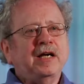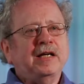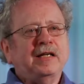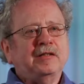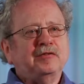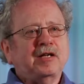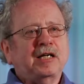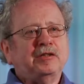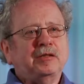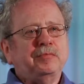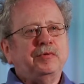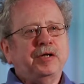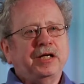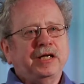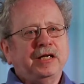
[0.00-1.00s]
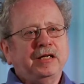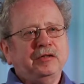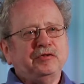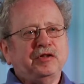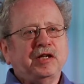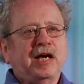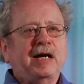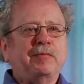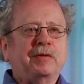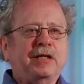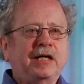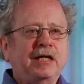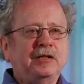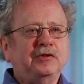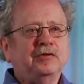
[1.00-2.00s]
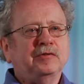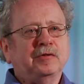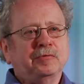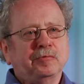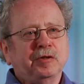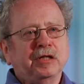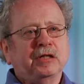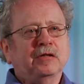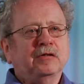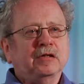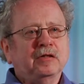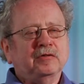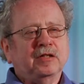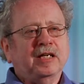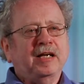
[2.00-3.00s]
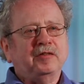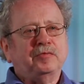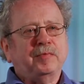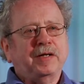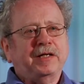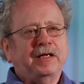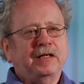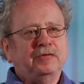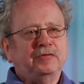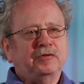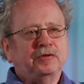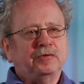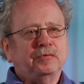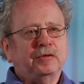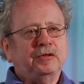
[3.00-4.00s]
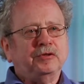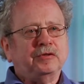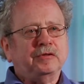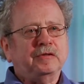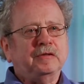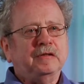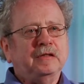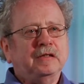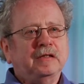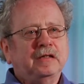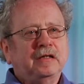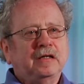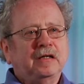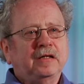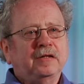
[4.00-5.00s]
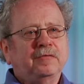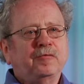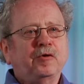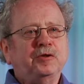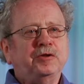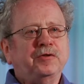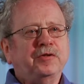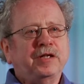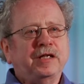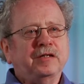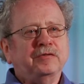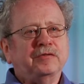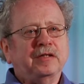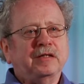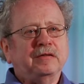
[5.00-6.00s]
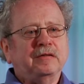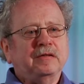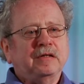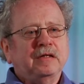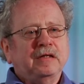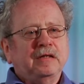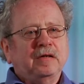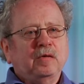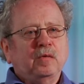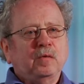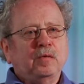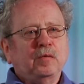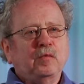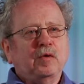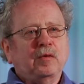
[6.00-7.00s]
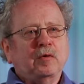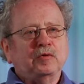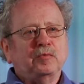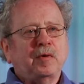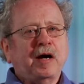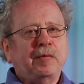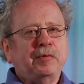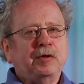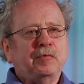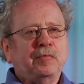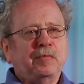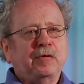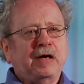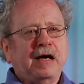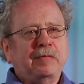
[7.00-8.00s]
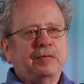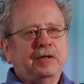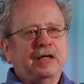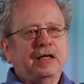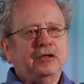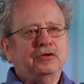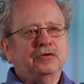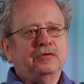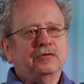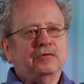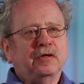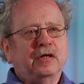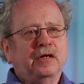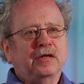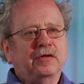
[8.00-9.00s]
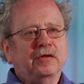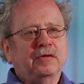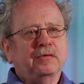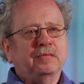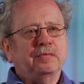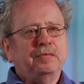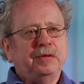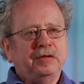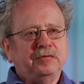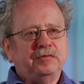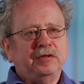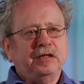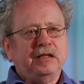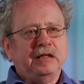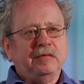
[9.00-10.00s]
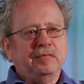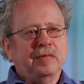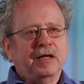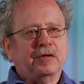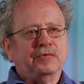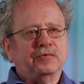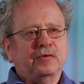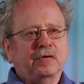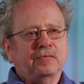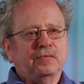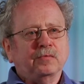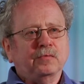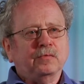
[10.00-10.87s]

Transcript: data is actually pretty easy. Applications, it really is a case-by-case situation. The fortunate thing is that one of the most popular applications on the PC, Microsoft